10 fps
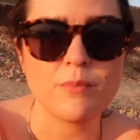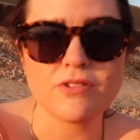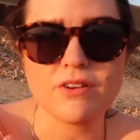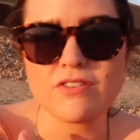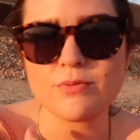
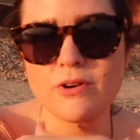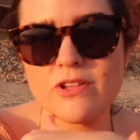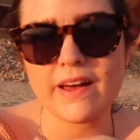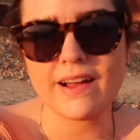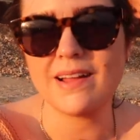So I've just
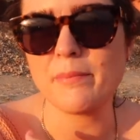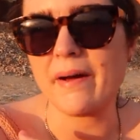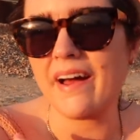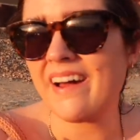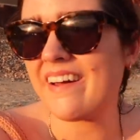watched that clip
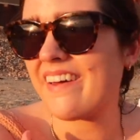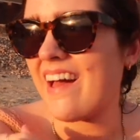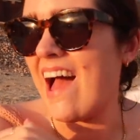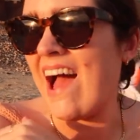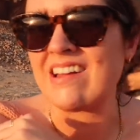back
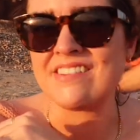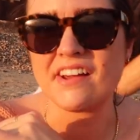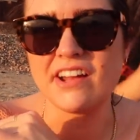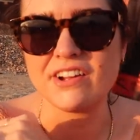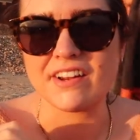and
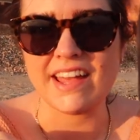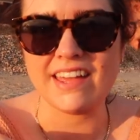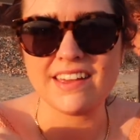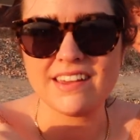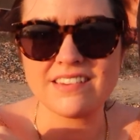I look
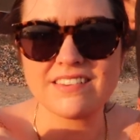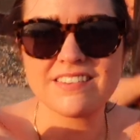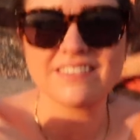naked.